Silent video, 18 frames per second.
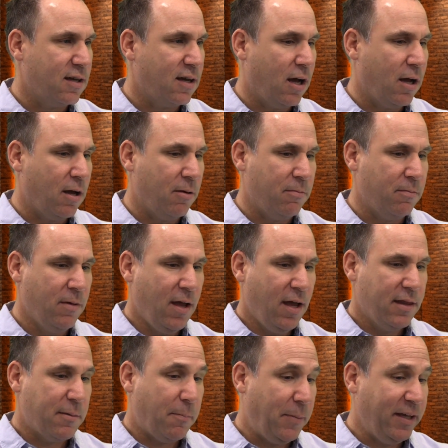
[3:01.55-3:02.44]
Um,
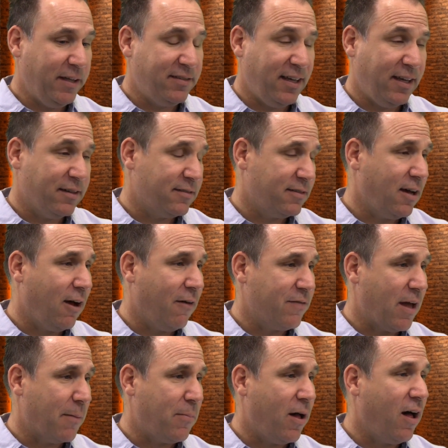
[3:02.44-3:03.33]
the PC
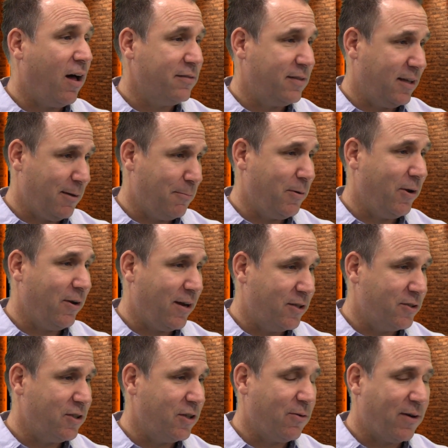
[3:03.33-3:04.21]
itself, that policy compute
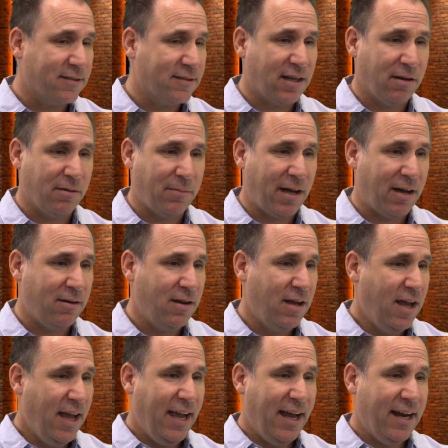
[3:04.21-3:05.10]
engine you're asking about,
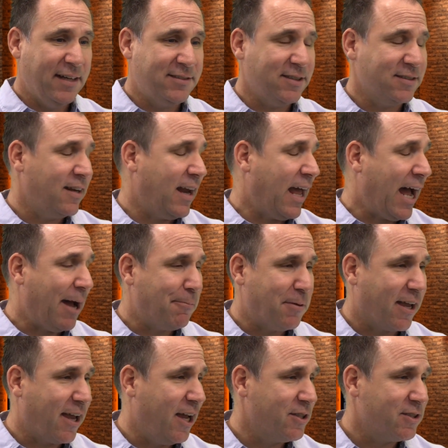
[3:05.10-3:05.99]
mm-hmm. it's just an
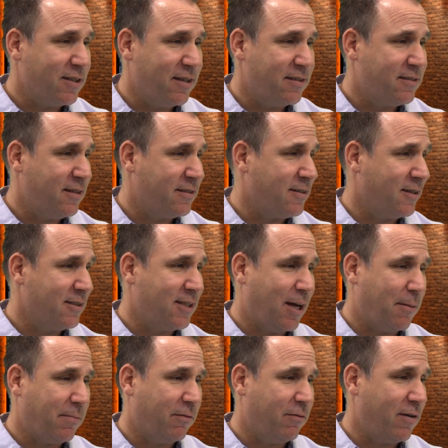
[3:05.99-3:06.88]
application that sits on
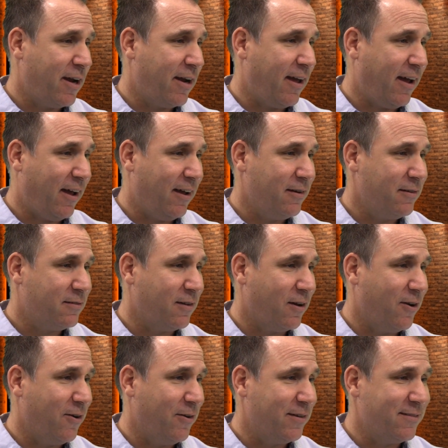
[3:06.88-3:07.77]
top of Red Hat.
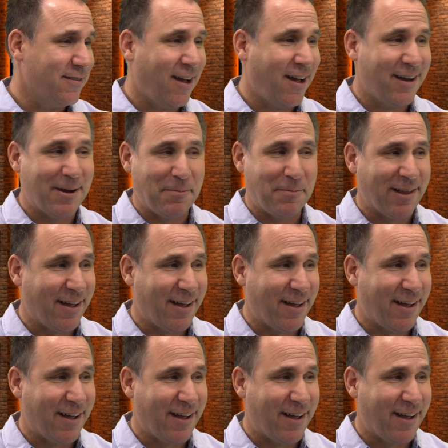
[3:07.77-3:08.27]
So it's not an okay.